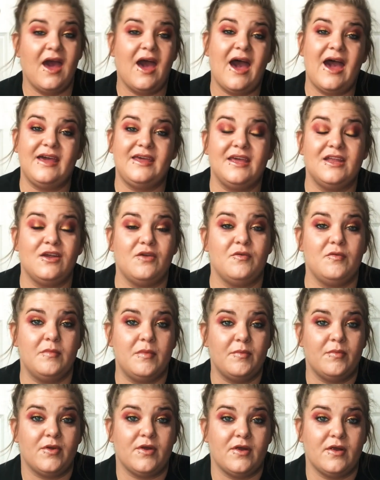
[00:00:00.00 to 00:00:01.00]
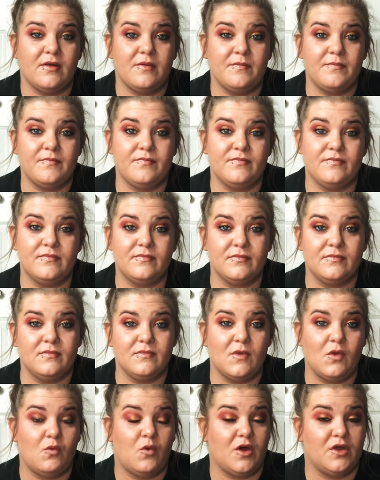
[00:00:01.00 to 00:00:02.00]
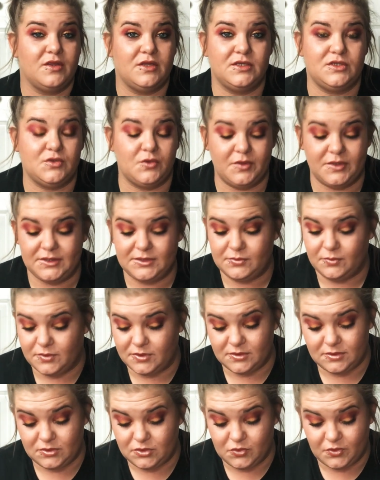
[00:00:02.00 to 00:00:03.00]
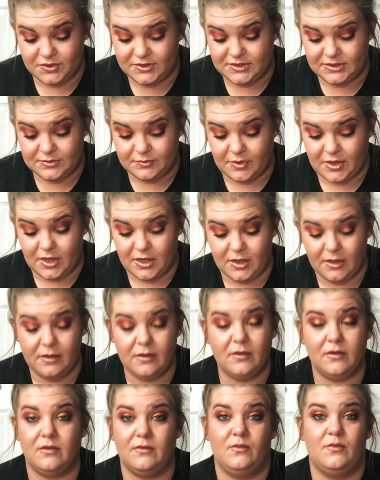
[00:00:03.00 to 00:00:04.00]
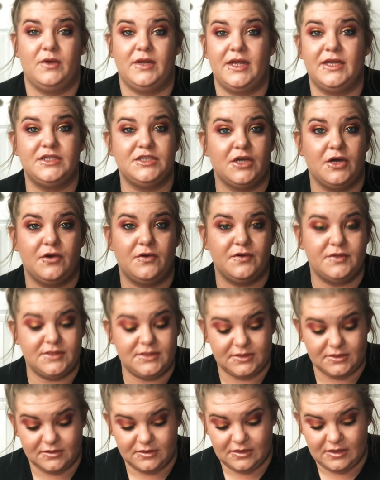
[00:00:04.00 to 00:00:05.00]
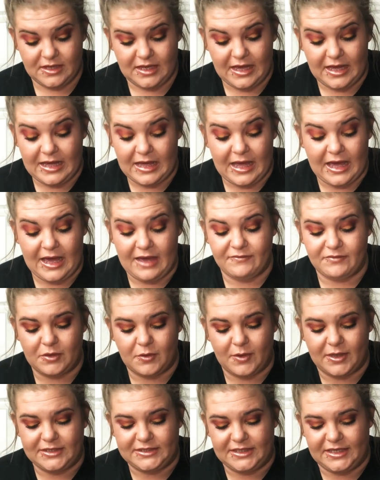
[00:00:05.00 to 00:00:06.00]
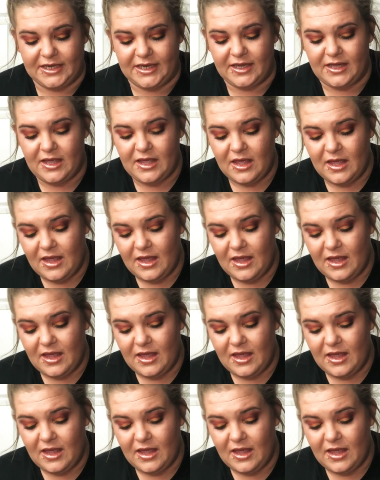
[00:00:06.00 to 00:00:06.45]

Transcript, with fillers: I cannot remember what the choice choices were, what I chose. I have no idea.